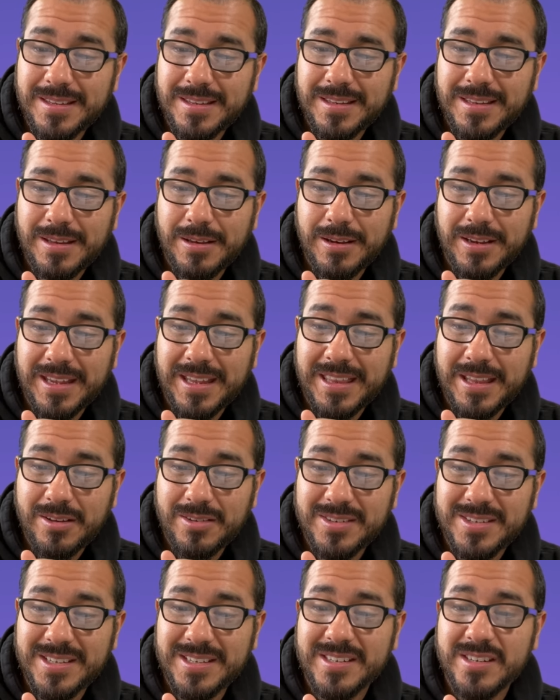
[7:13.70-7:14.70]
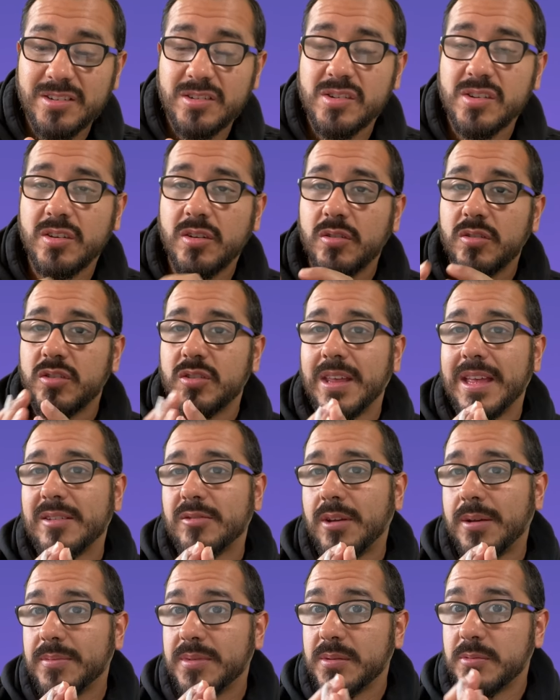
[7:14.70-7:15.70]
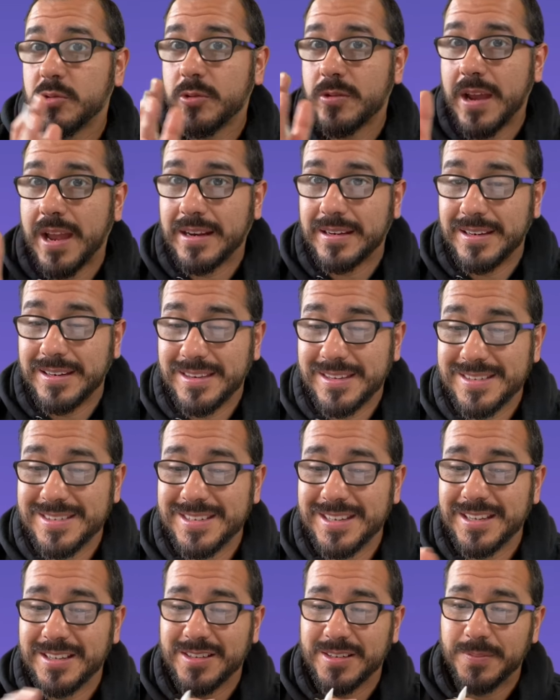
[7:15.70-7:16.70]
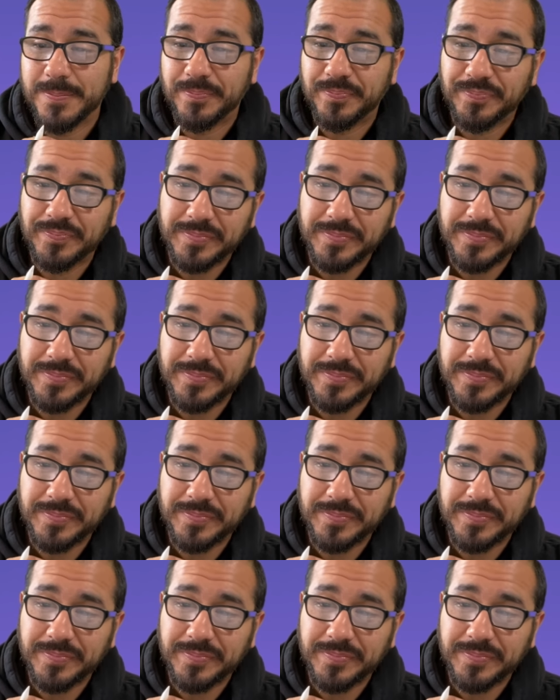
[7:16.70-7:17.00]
again, that was six years ago, so that's why I'm subtracting the six.